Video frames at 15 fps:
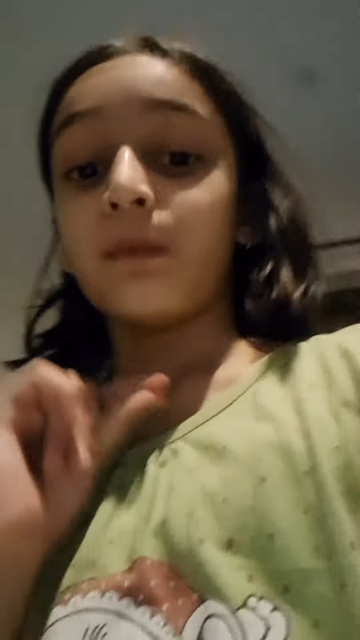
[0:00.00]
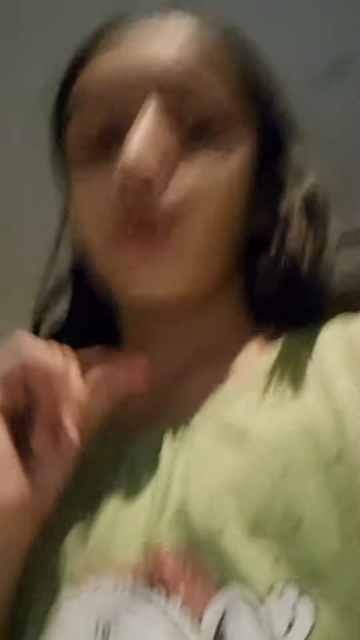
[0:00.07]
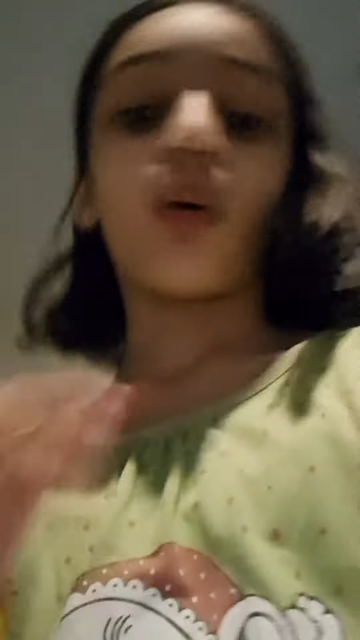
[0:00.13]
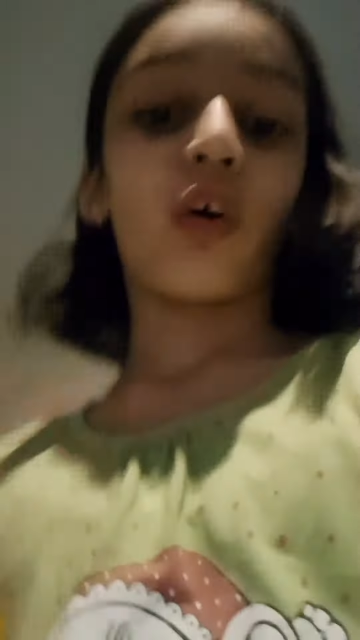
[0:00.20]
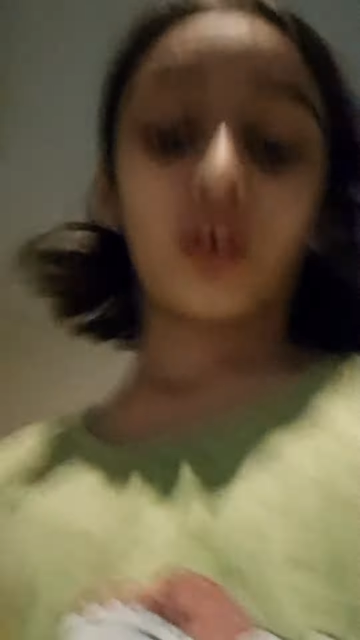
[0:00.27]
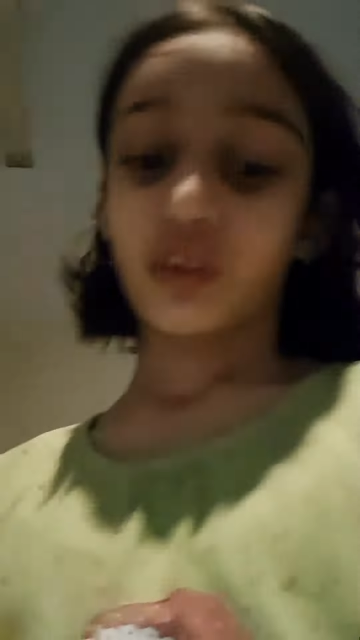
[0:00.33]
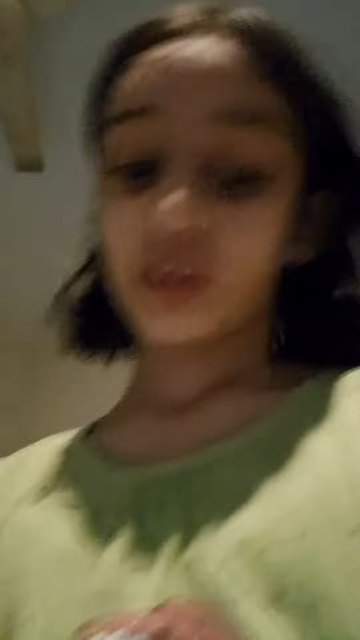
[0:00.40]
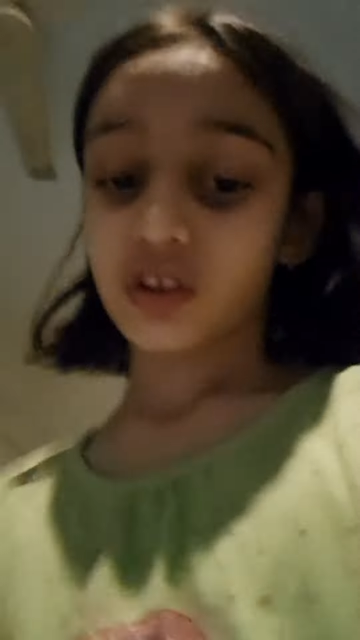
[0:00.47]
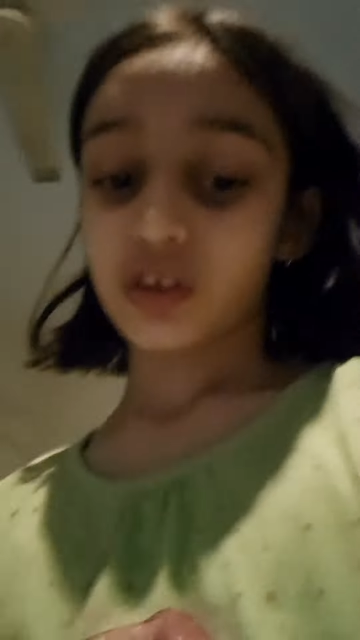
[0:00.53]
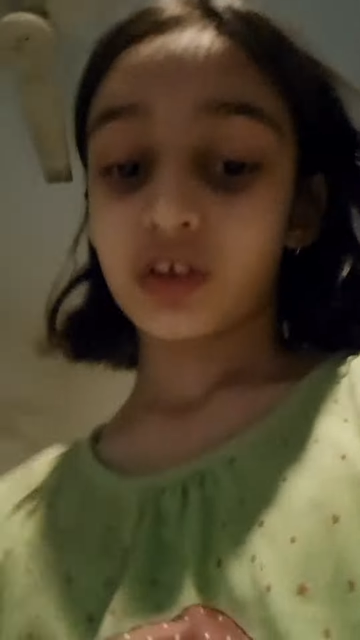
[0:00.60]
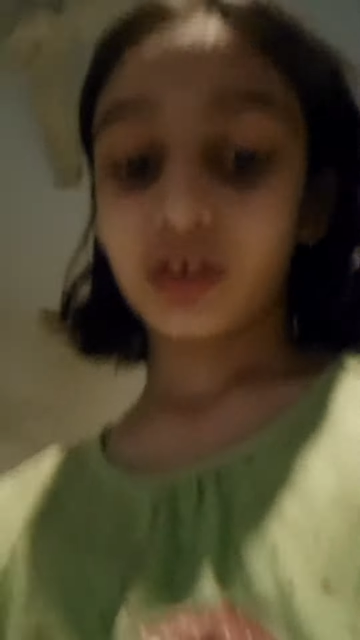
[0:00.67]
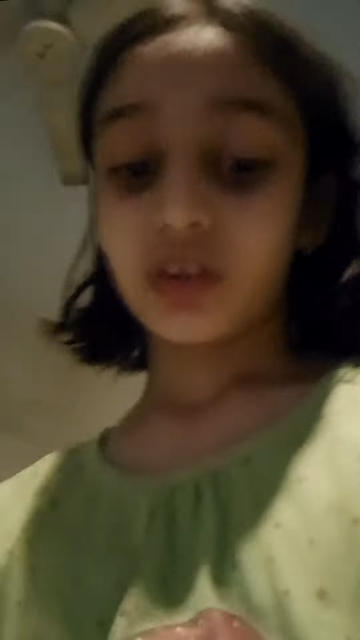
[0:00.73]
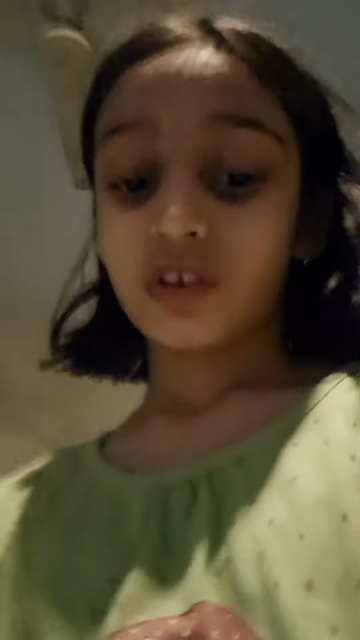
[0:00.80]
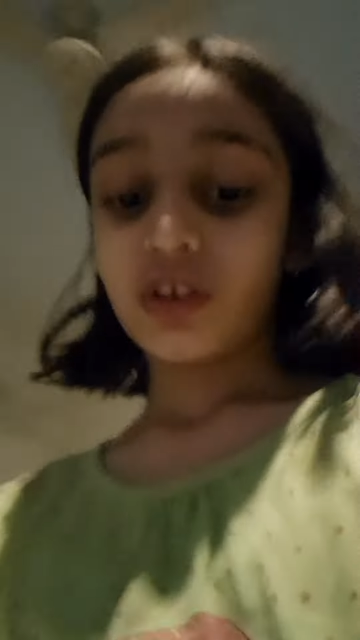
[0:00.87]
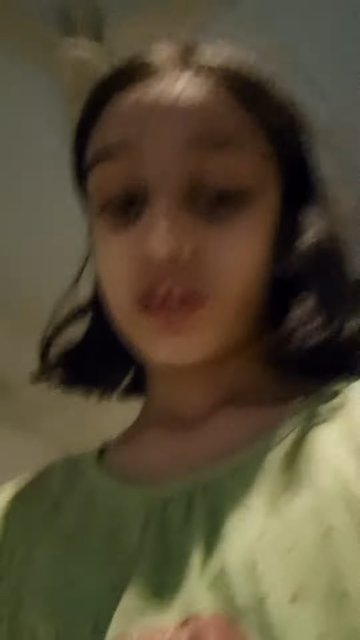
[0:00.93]
not.
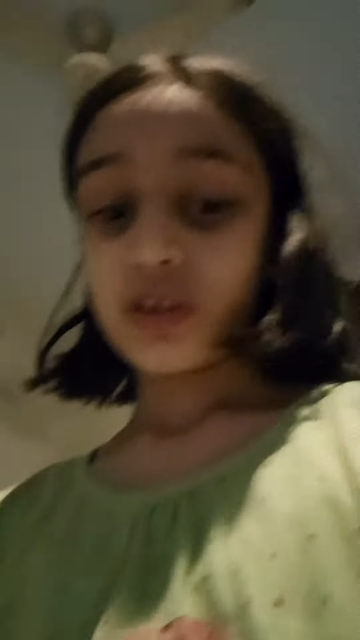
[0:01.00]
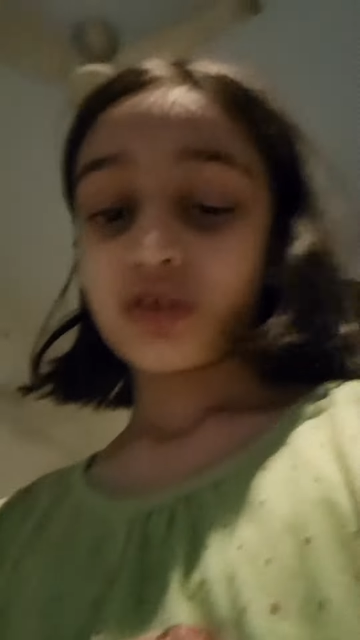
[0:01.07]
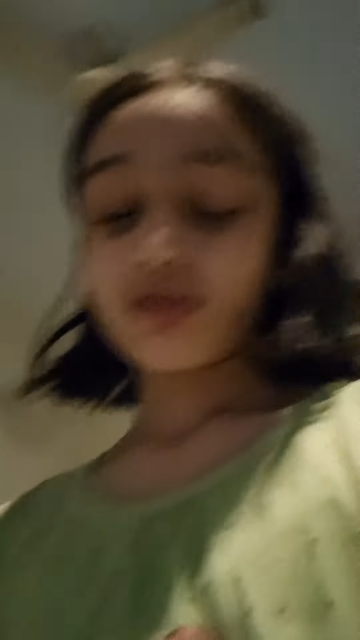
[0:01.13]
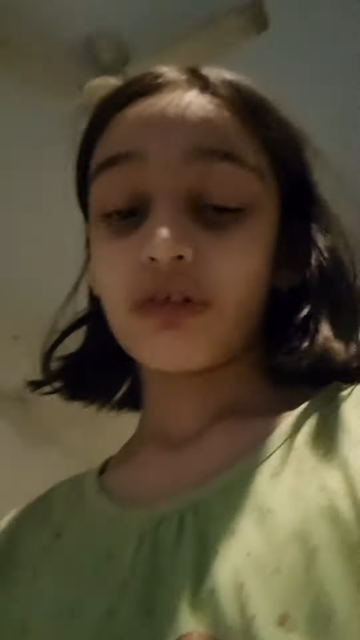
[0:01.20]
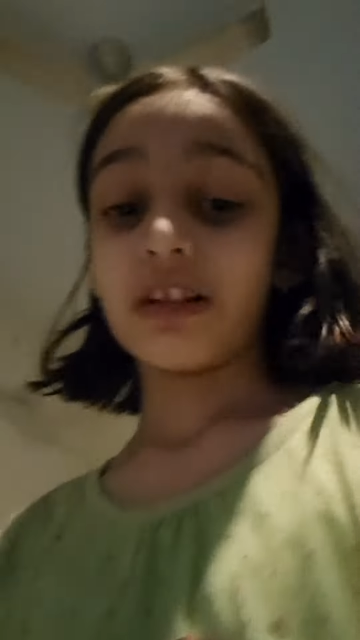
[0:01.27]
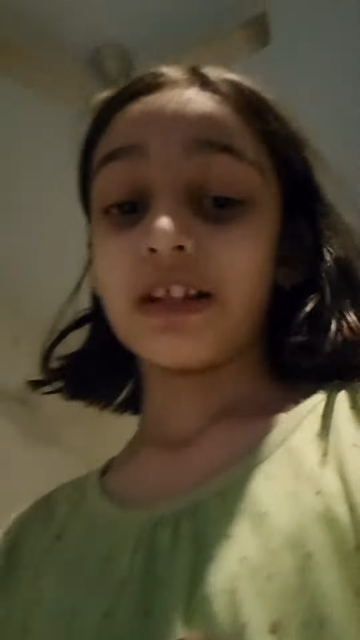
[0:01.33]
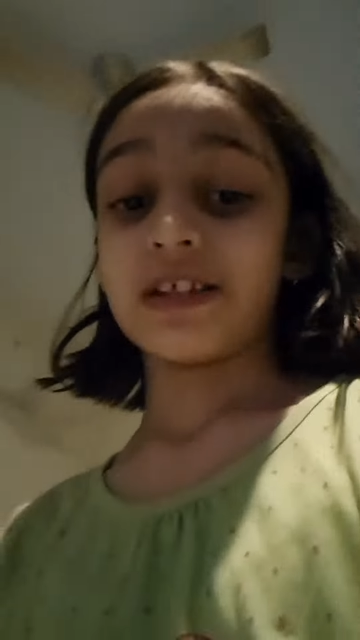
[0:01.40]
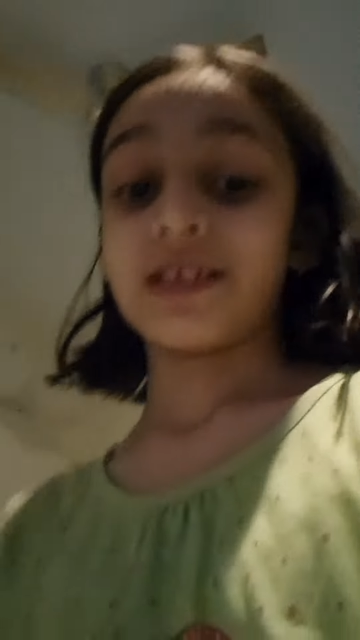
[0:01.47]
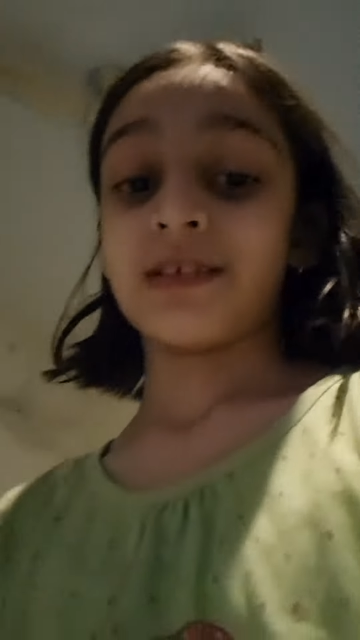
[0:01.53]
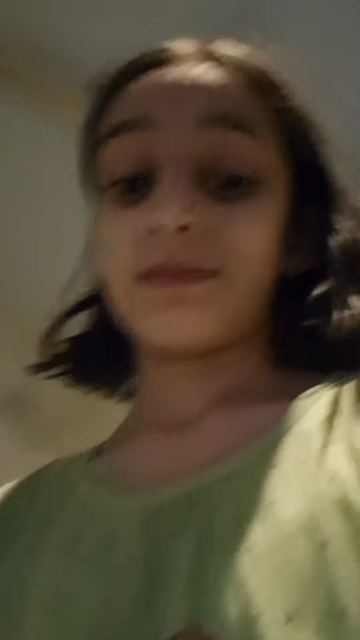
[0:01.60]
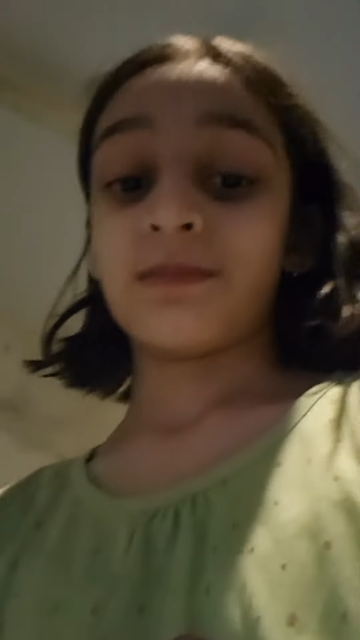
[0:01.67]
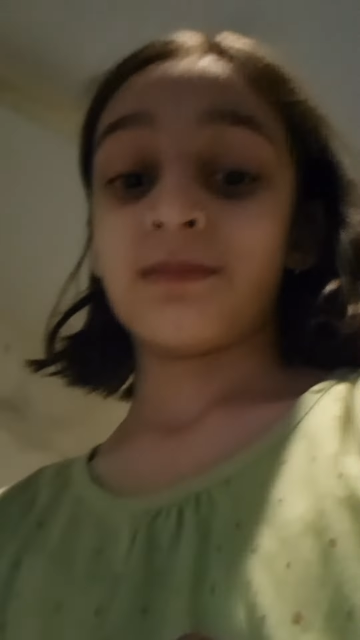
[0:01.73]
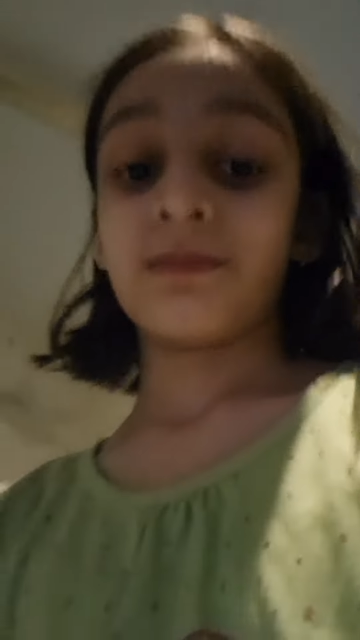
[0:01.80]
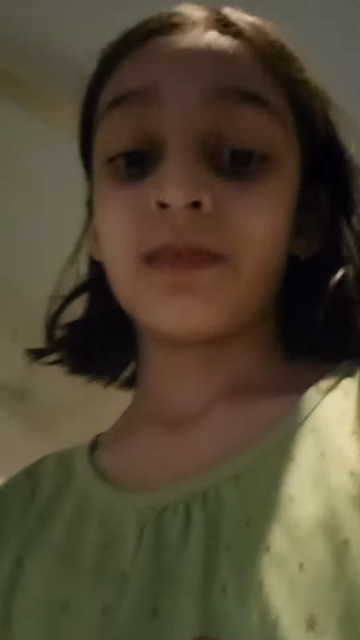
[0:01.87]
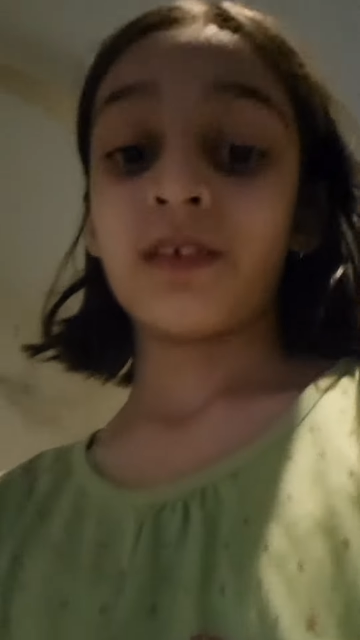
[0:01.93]
So listen.